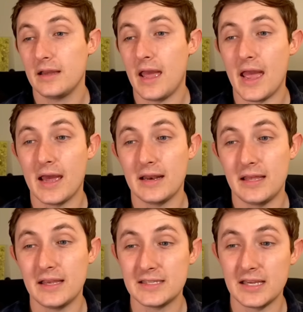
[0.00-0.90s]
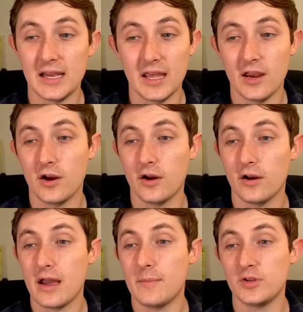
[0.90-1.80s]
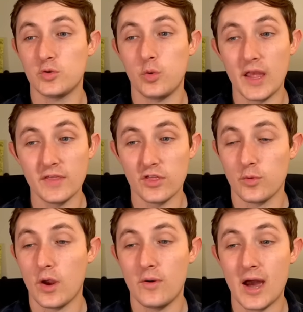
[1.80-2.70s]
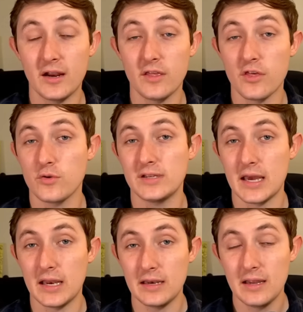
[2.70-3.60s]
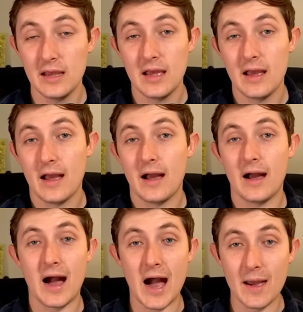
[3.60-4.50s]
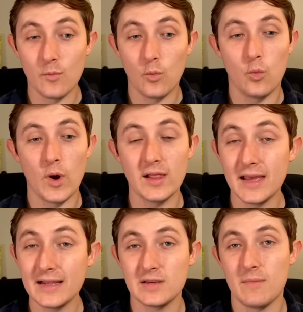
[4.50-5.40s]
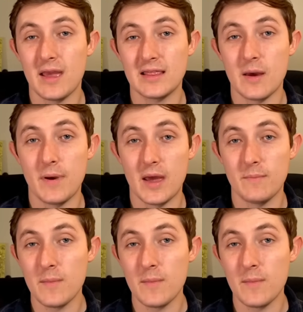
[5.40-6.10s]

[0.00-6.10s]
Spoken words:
And he's sitting here between the 309 and the 310. I'm willing to make that bet.